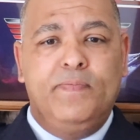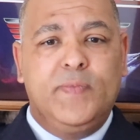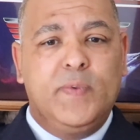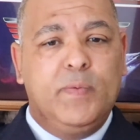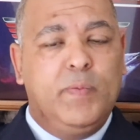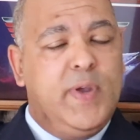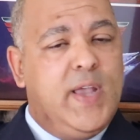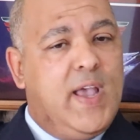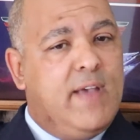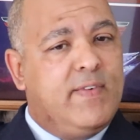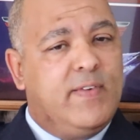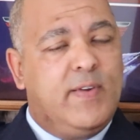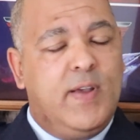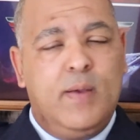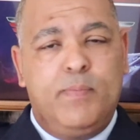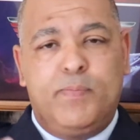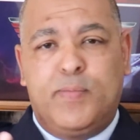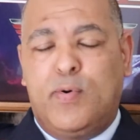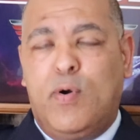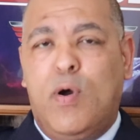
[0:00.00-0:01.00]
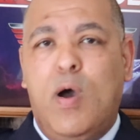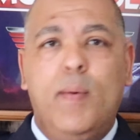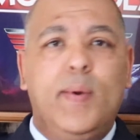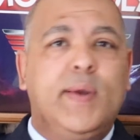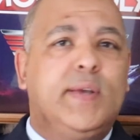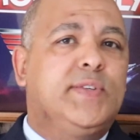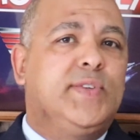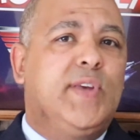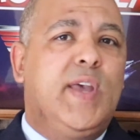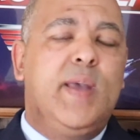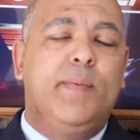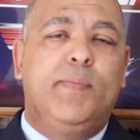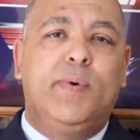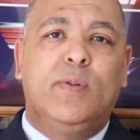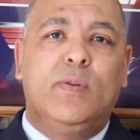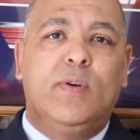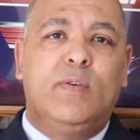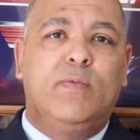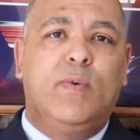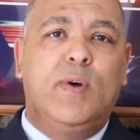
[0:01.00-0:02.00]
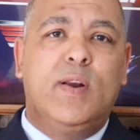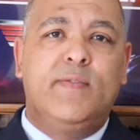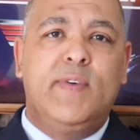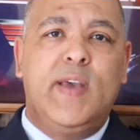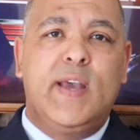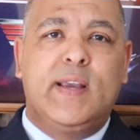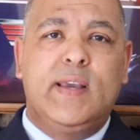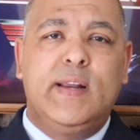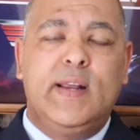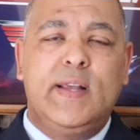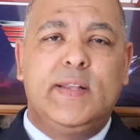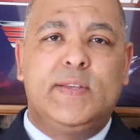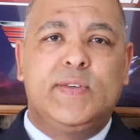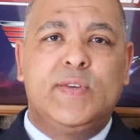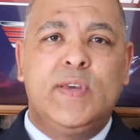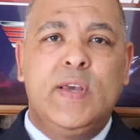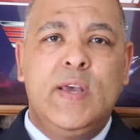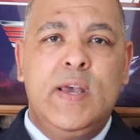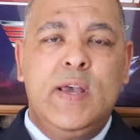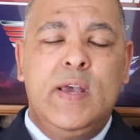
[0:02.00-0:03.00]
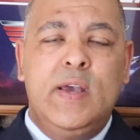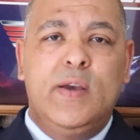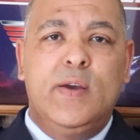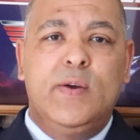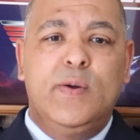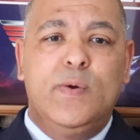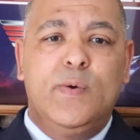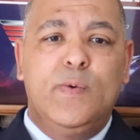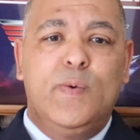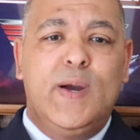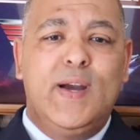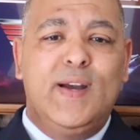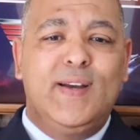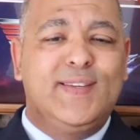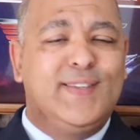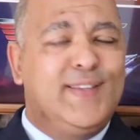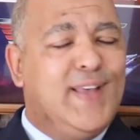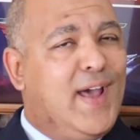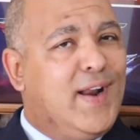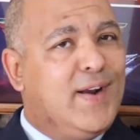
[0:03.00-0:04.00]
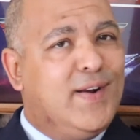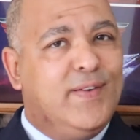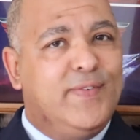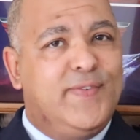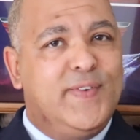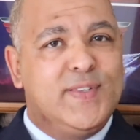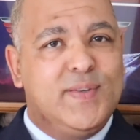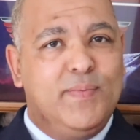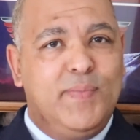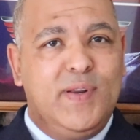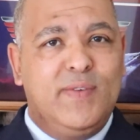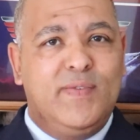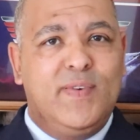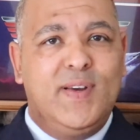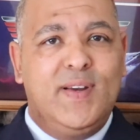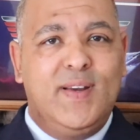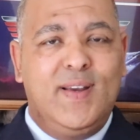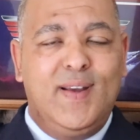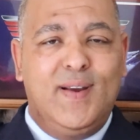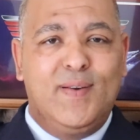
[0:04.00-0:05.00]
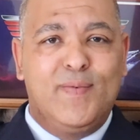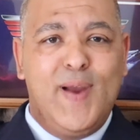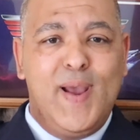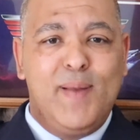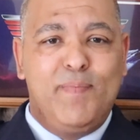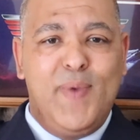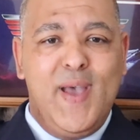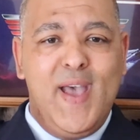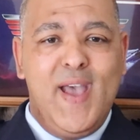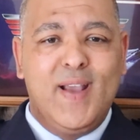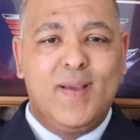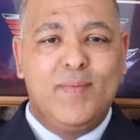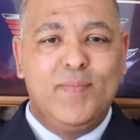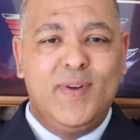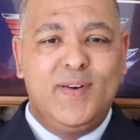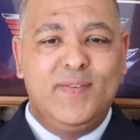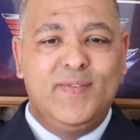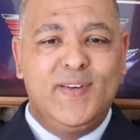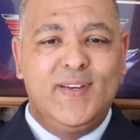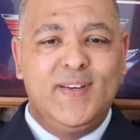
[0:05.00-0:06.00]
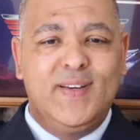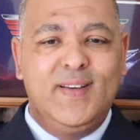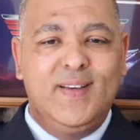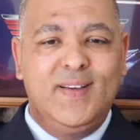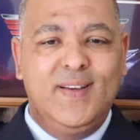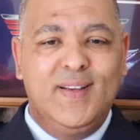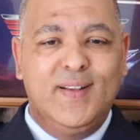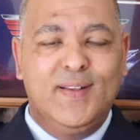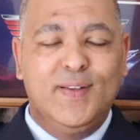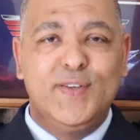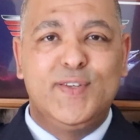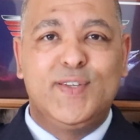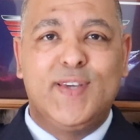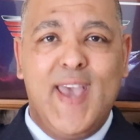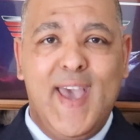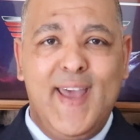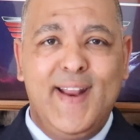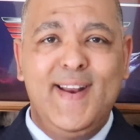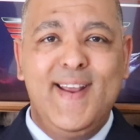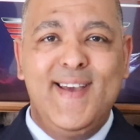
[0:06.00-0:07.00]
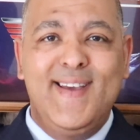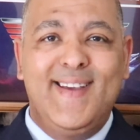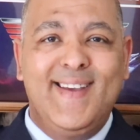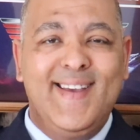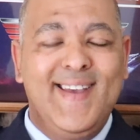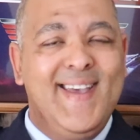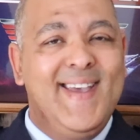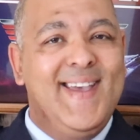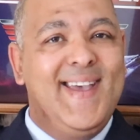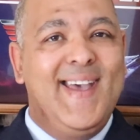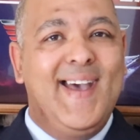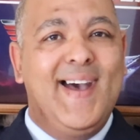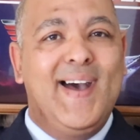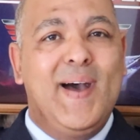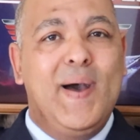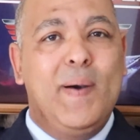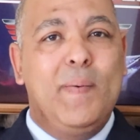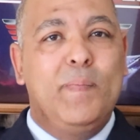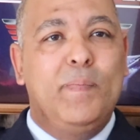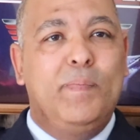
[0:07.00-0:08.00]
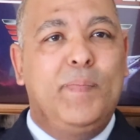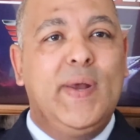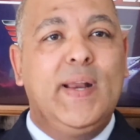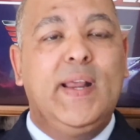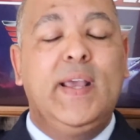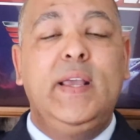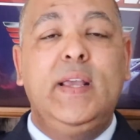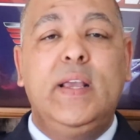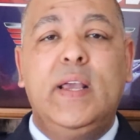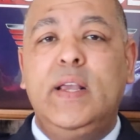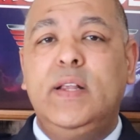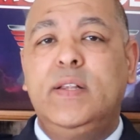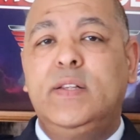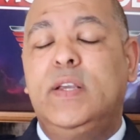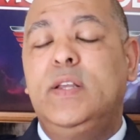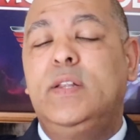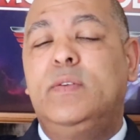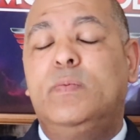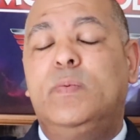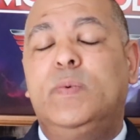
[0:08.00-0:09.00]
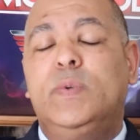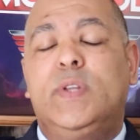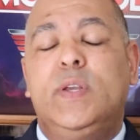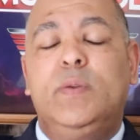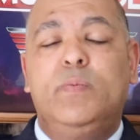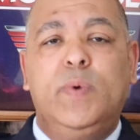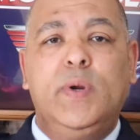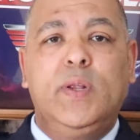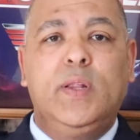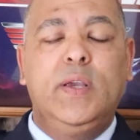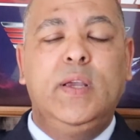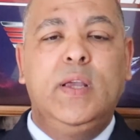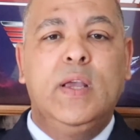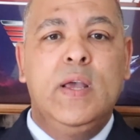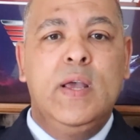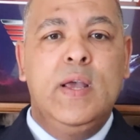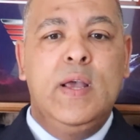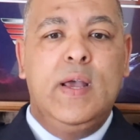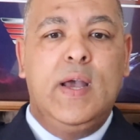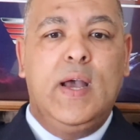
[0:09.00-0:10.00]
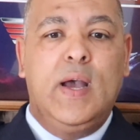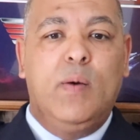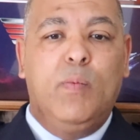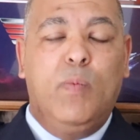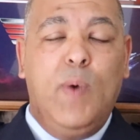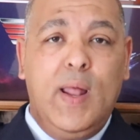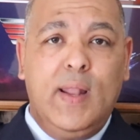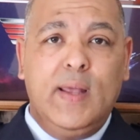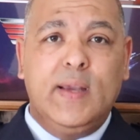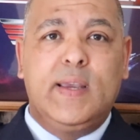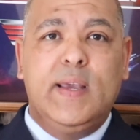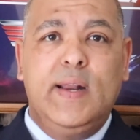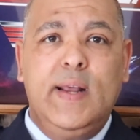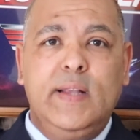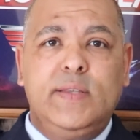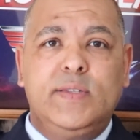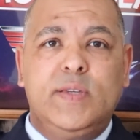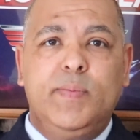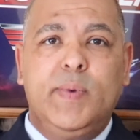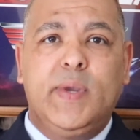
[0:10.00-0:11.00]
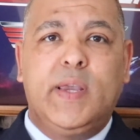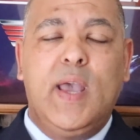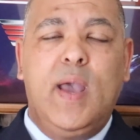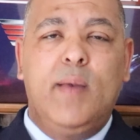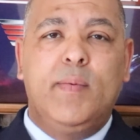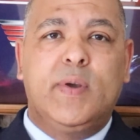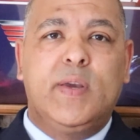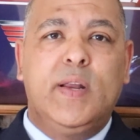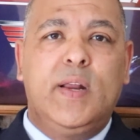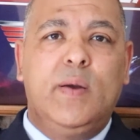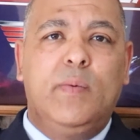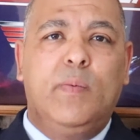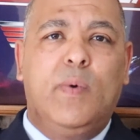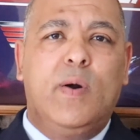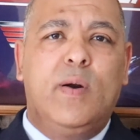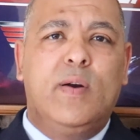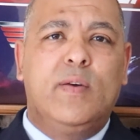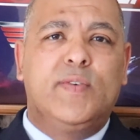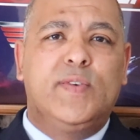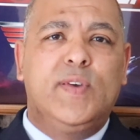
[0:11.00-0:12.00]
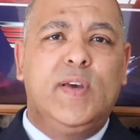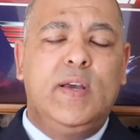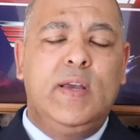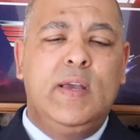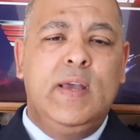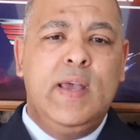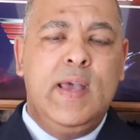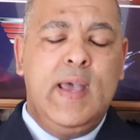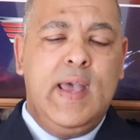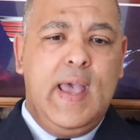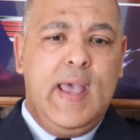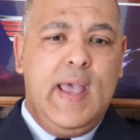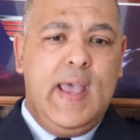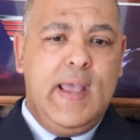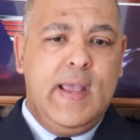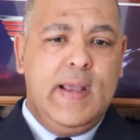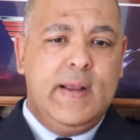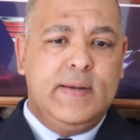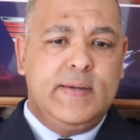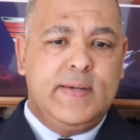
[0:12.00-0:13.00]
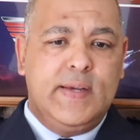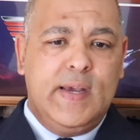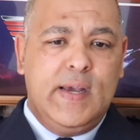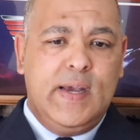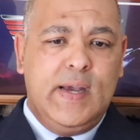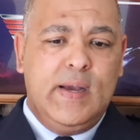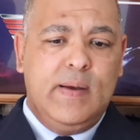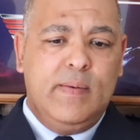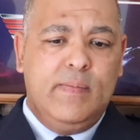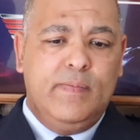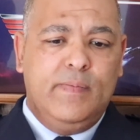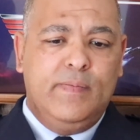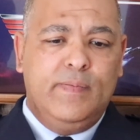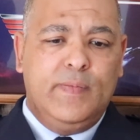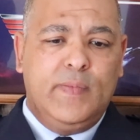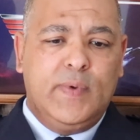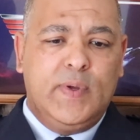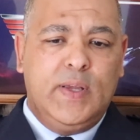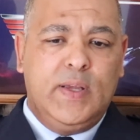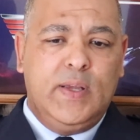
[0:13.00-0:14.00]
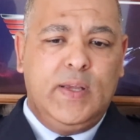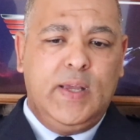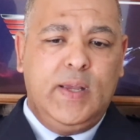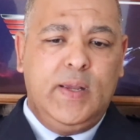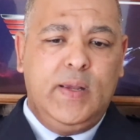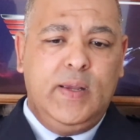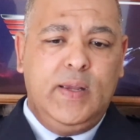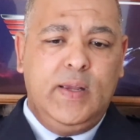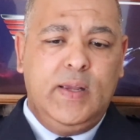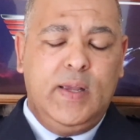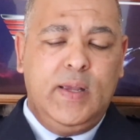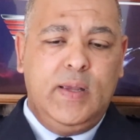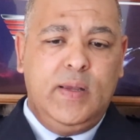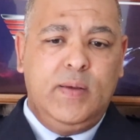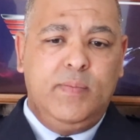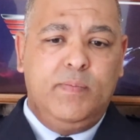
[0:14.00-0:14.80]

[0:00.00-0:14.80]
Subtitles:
We have a prime example of one of our cadets who started off as a bit of a rat bag, a bit of a loose cannon, but he did really well at cadets. He became a Cadet Warrant Officer, and he